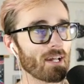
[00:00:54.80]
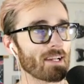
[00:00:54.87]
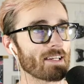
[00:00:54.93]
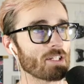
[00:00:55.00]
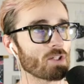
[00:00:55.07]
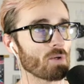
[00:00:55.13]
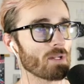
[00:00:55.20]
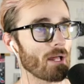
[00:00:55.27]
I can
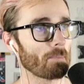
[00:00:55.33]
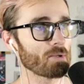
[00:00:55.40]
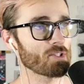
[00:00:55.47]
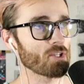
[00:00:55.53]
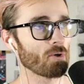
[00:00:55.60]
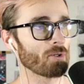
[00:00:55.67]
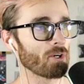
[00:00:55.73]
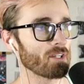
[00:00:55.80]
do an
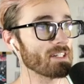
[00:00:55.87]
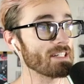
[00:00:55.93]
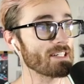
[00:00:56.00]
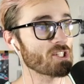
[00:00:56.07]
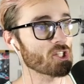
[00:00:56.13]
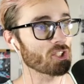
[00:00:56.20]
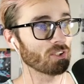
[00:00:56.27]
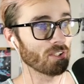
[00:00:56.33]
episode on
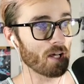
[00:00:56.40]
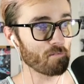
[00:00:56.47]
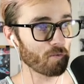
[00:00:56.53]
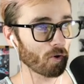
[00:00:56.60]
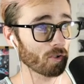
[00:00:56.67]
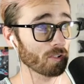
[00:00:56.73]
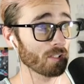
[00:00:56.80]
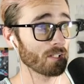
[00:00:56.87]
each
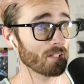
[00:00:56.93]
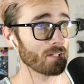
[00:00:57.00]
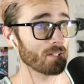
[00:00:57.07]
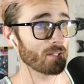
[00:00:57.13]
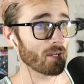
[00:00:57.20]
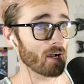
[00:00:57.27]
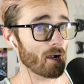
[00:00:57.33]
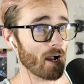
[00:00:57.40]
level.
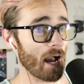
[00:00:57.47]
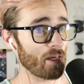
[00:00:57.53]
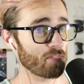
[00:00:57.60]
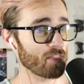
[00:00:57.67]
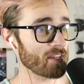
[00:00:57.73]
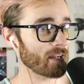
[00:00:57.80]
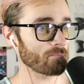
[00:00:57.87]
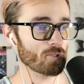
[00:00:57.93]
I
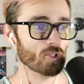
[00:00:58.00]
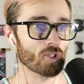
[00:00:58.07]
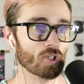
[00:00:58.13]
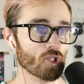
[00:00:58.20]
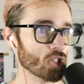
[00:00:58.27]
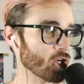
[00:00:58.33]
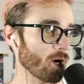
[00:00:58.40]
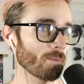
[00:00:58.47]
think I'm just going
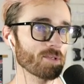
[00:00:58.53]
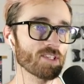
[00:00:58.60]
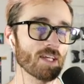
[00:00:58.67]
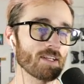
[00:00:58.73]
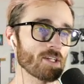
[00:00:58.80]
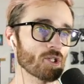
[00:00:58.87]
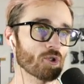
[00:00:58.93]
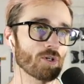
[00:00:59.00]
to start with
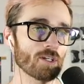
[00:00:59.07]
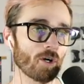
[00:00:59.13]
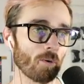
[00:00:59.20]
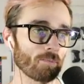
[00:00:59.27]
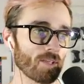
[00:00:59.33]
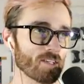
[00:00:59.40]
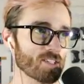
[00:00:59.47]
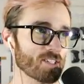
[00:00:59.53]
Sandy's Tree Dome this